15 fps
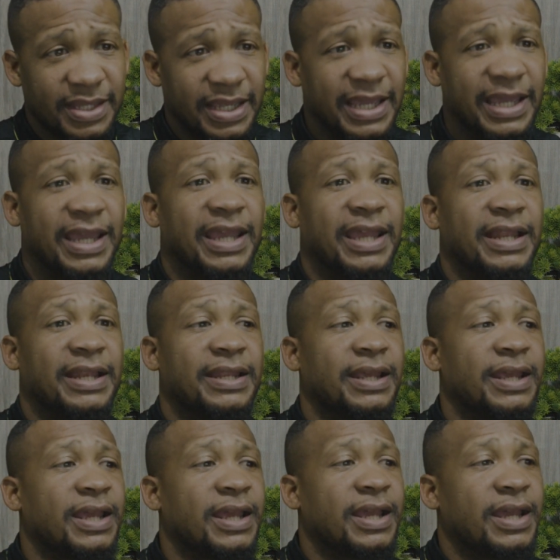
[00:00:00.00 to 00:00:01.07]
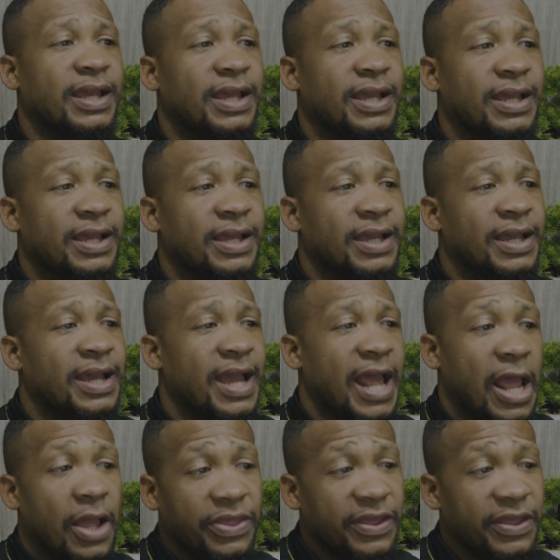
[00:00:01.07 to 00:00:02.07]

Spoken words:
and I don't